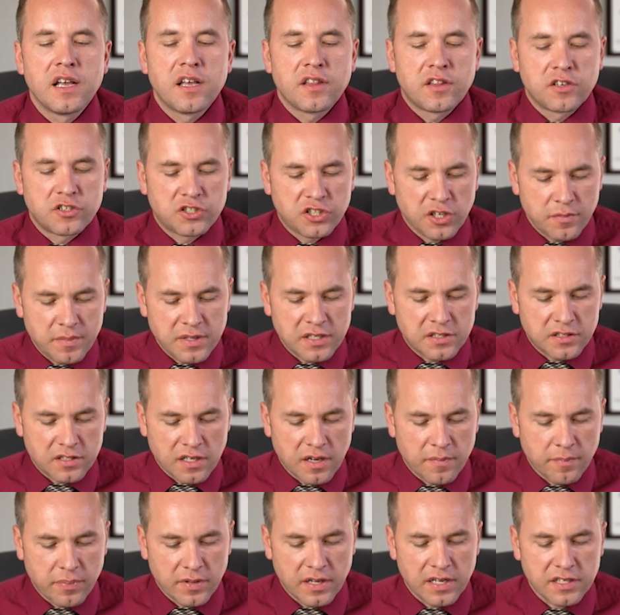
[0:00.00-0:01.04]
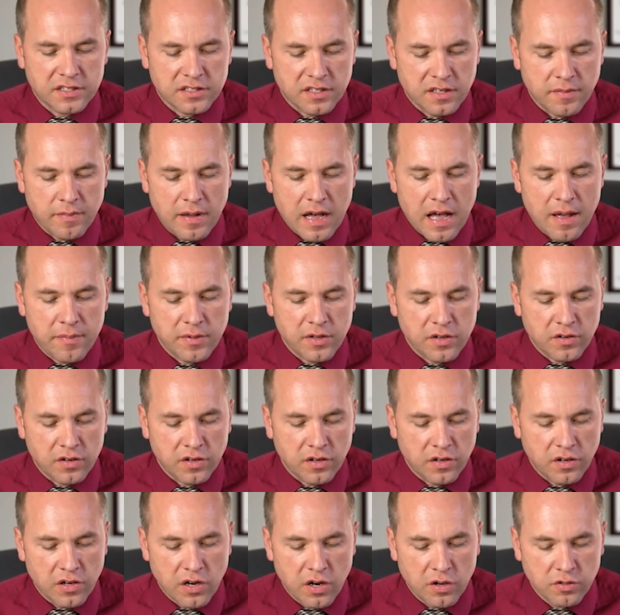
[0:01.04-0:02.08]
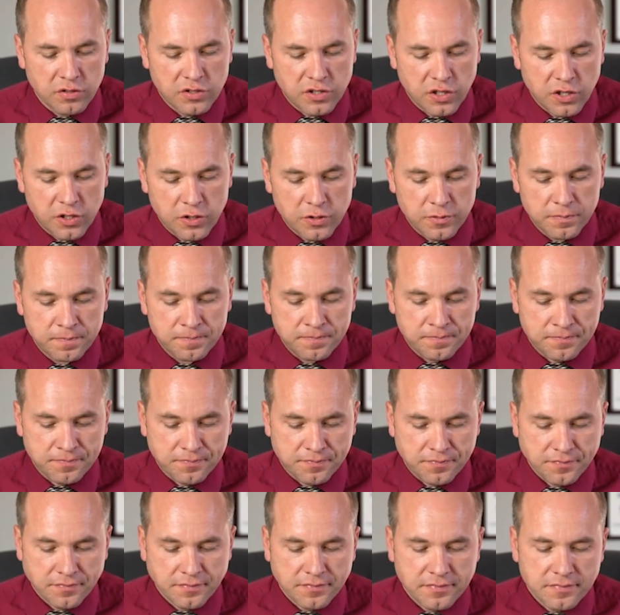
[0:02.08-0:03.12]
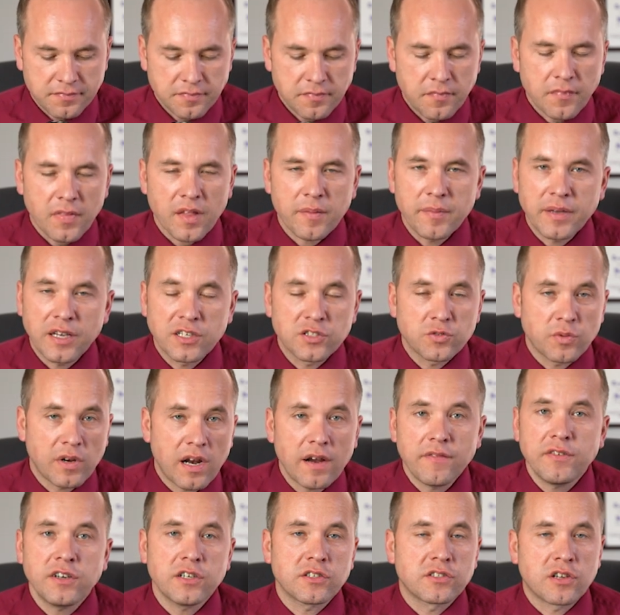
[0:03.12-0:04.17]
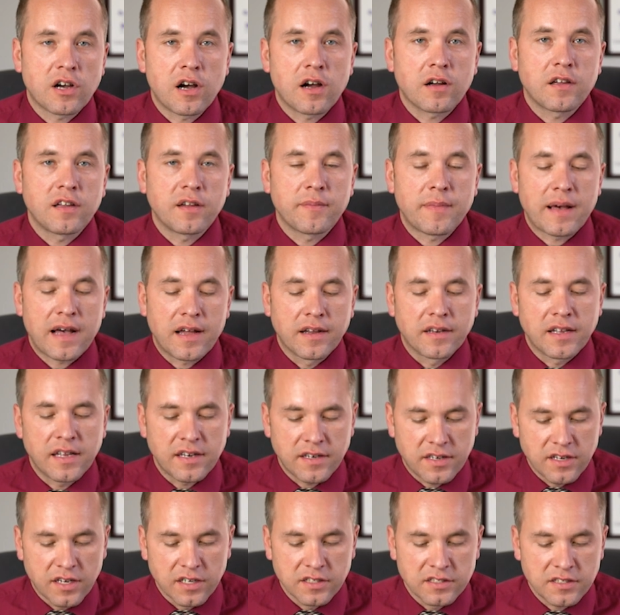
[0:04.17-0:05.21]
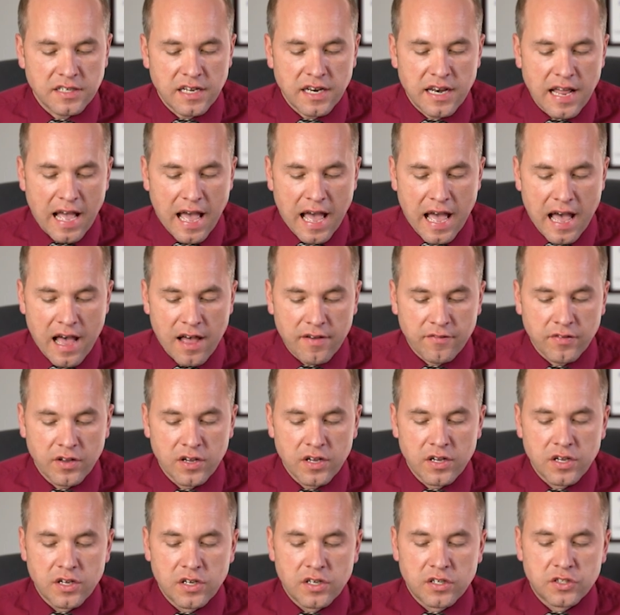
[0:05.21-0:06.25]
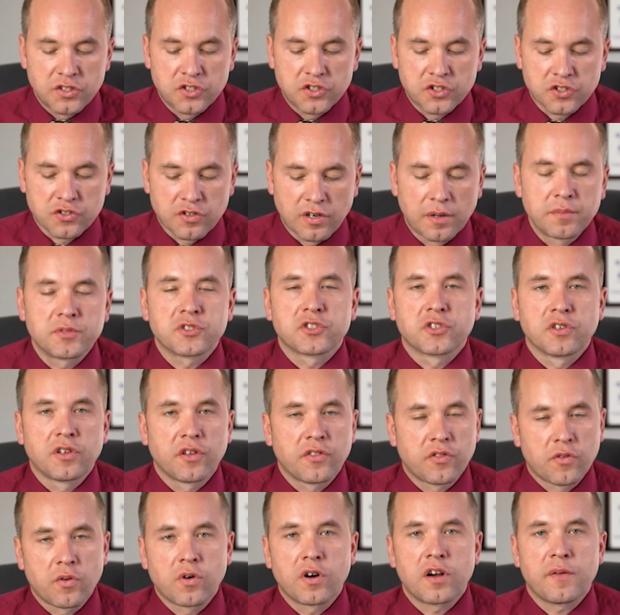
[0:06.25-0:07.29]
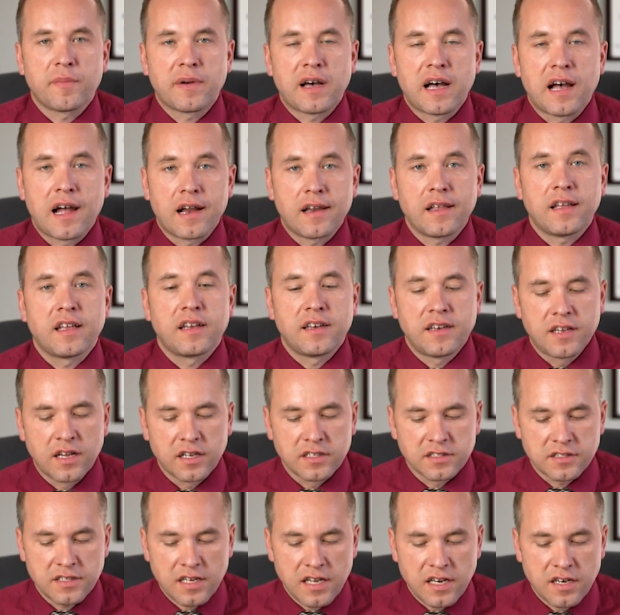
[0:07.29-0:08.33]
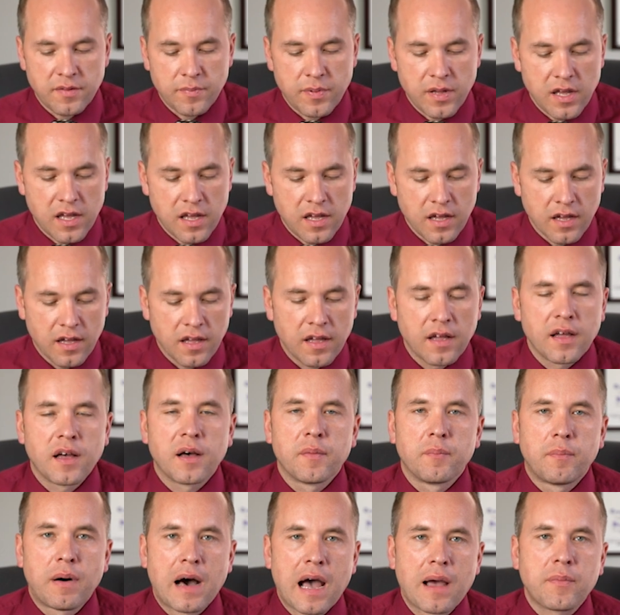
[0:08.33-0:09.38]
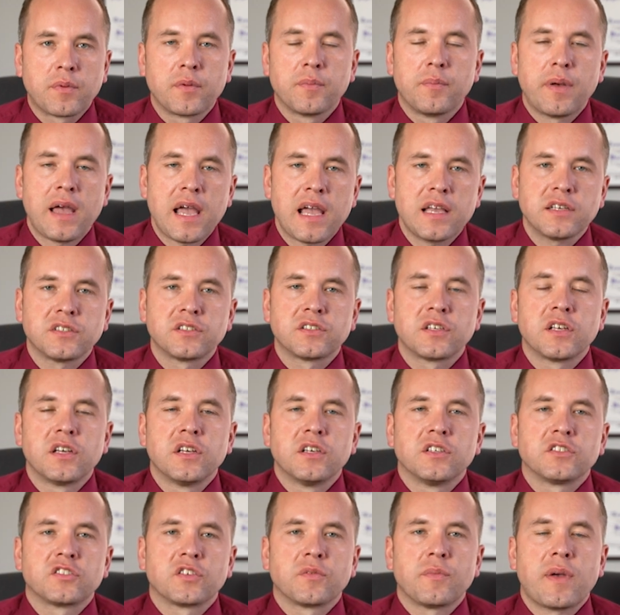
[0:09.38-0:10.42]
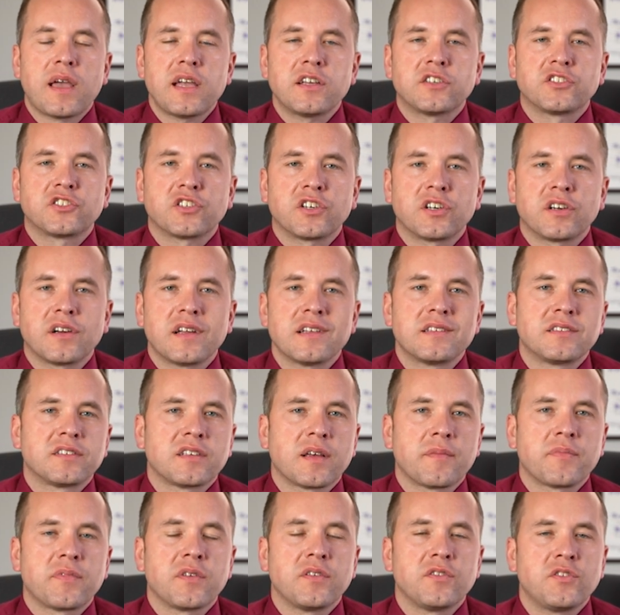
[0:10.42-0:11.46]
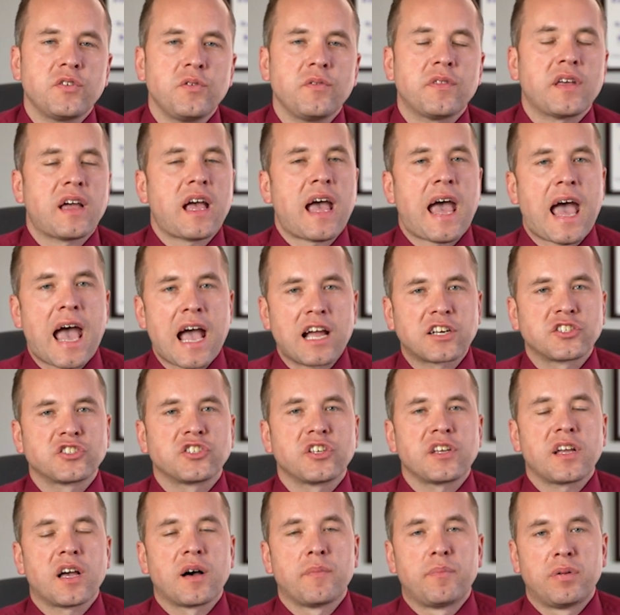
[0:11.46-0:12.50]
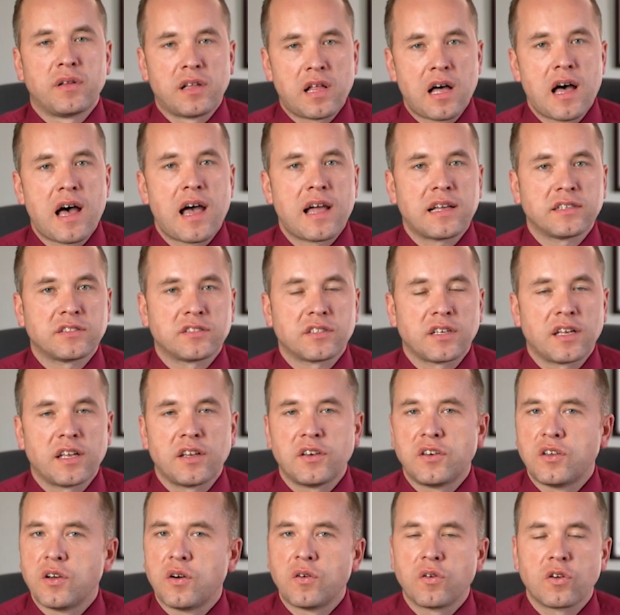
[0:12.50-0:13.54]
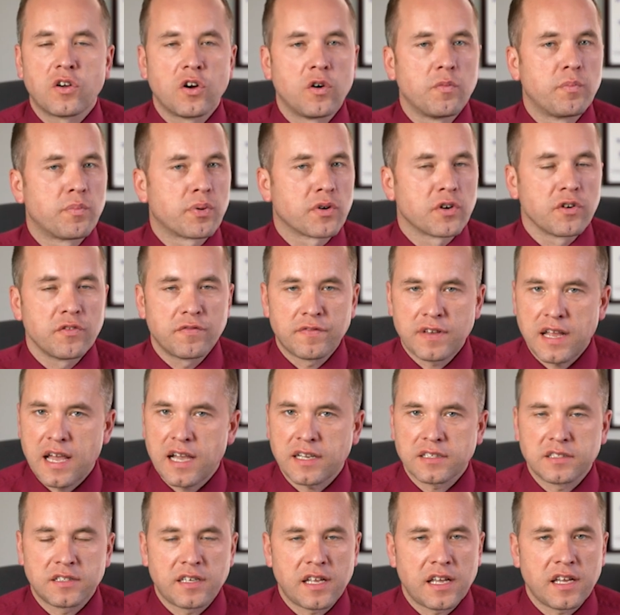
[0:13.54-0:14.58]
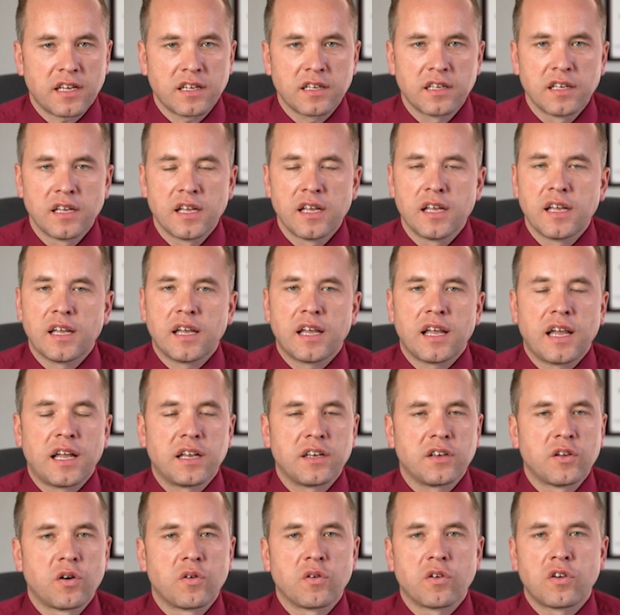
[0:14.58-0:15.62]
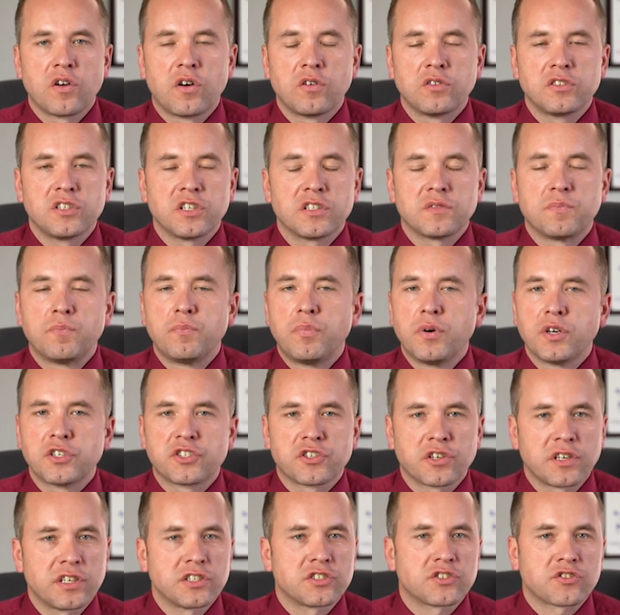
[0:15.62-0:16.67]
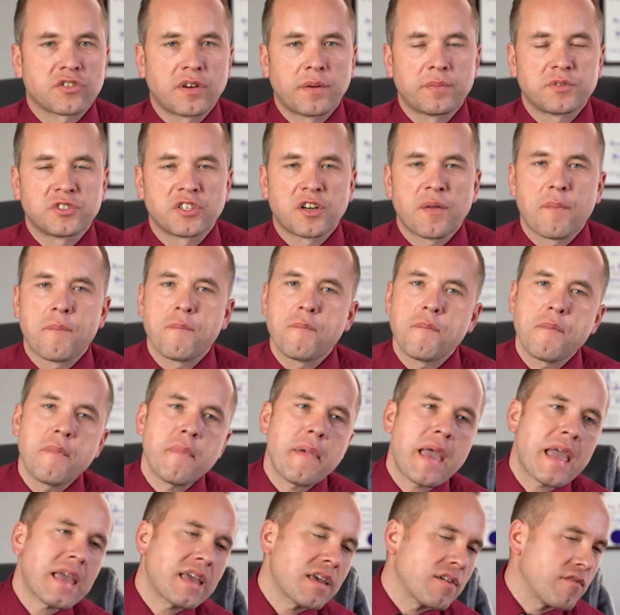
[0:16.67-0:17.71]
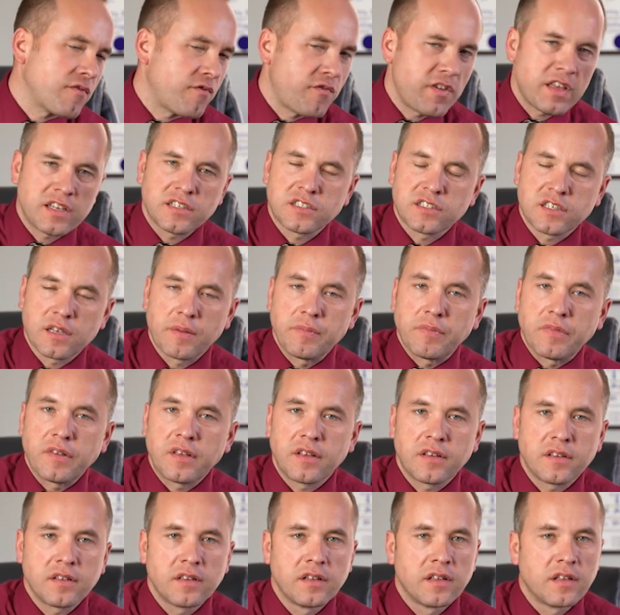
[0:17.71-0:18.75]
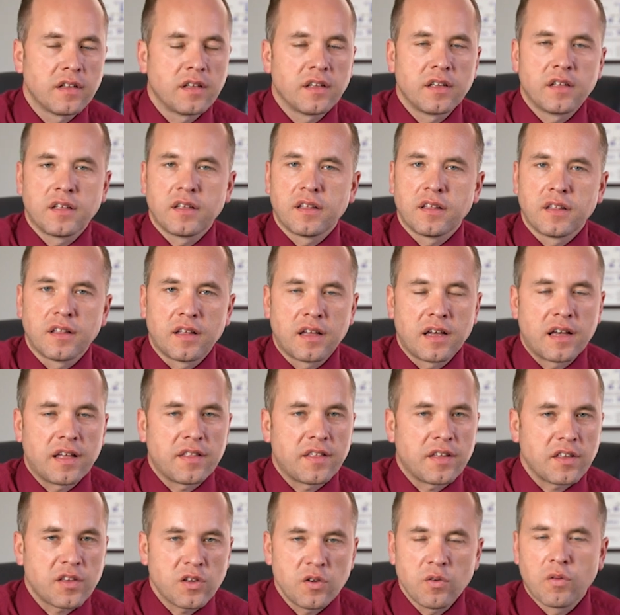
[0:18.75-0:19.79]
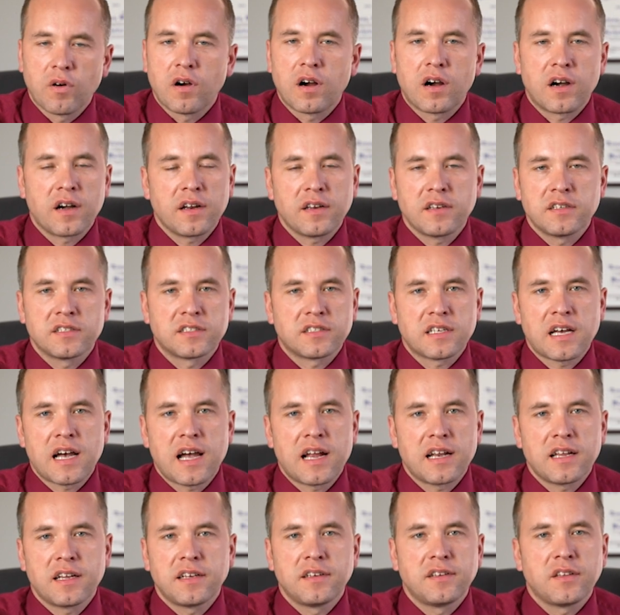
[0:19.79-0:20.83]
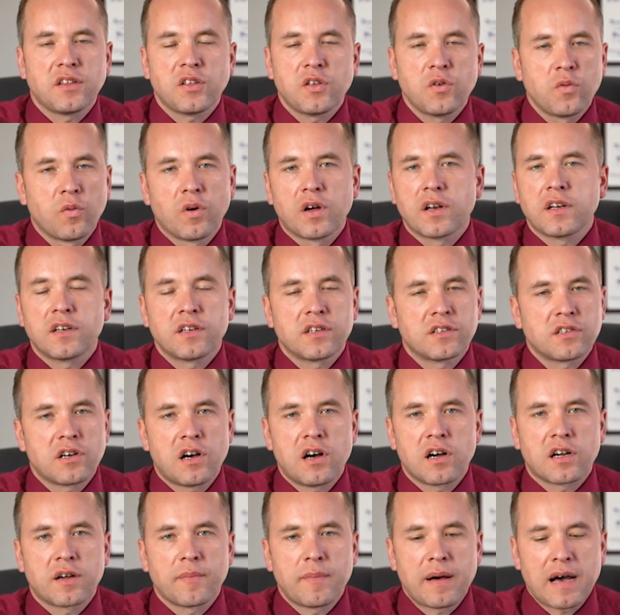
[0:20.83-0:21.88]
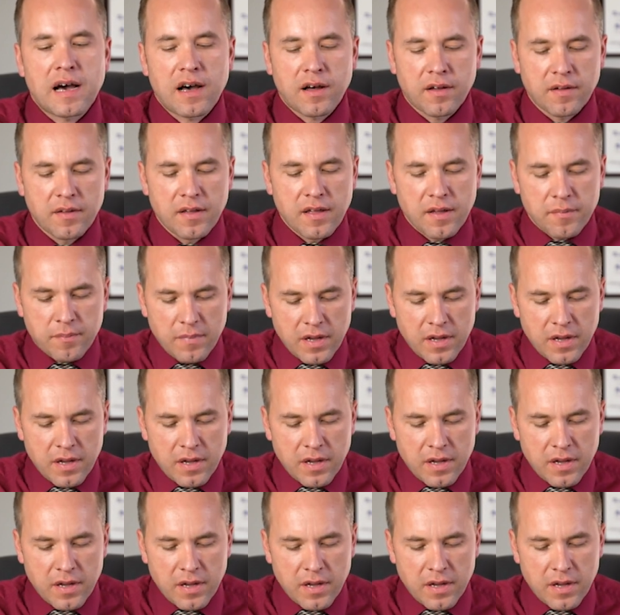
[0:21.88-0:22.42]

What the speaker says: There should be some place in the Bible you can go to, because whatever you're talking about, it does need to have scriptural authority behind it. It does need to be Bible-based. So make sure it's something, too, that actually applies. And don't go proof texting, and don't go just butchering a scripture to make it fit something that you already decided you wanted to talk about.